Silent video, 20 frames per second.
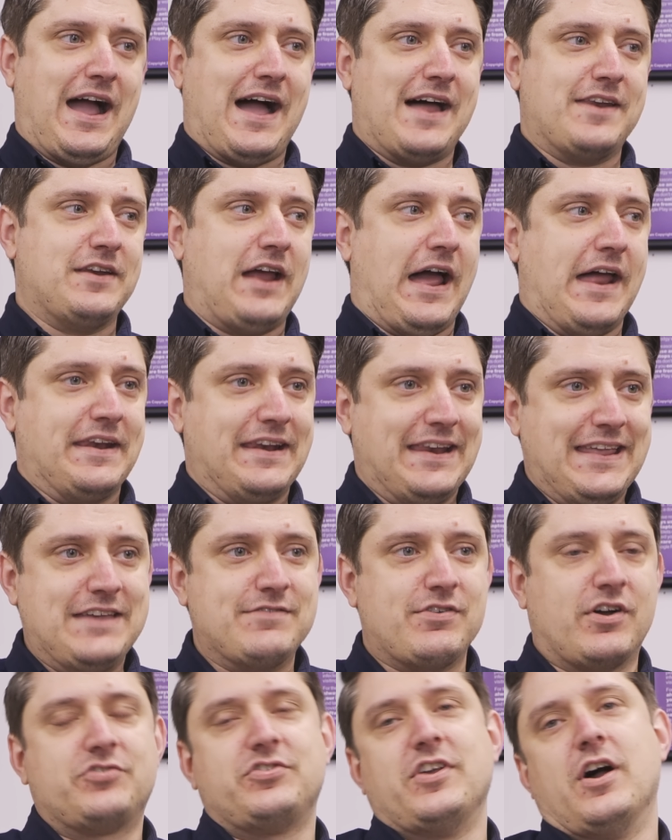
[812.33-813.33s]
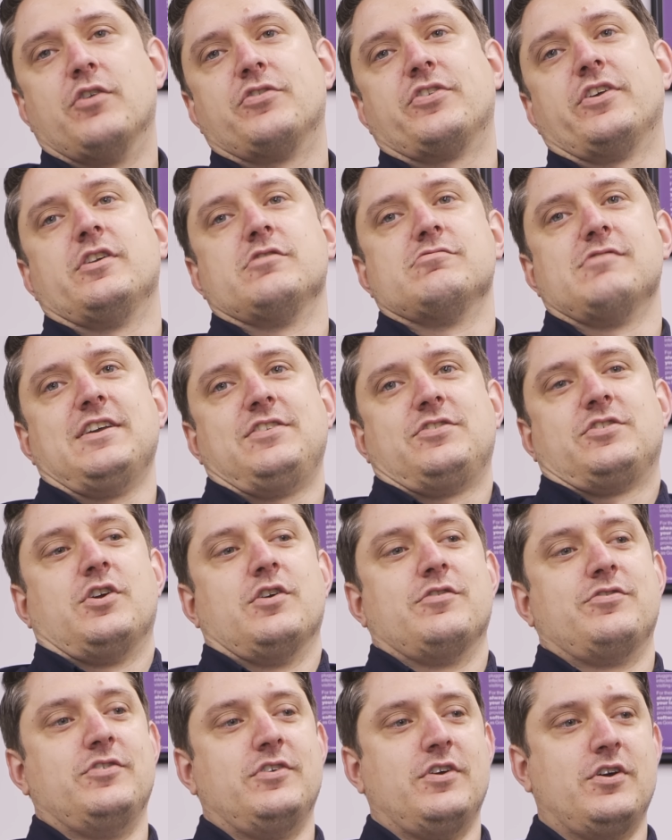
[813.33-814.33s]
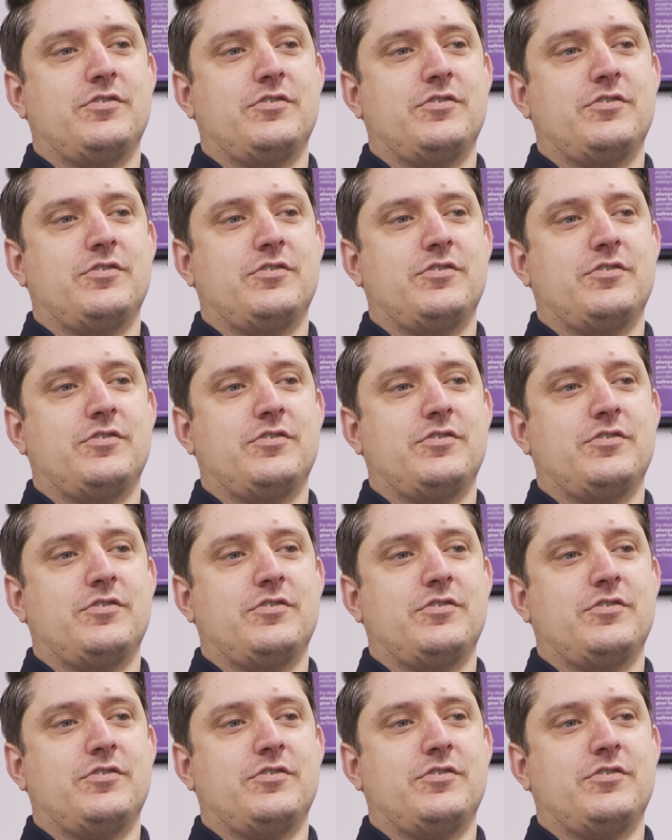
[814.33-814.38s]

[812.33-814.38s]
and, and leave ourselves at the risk of,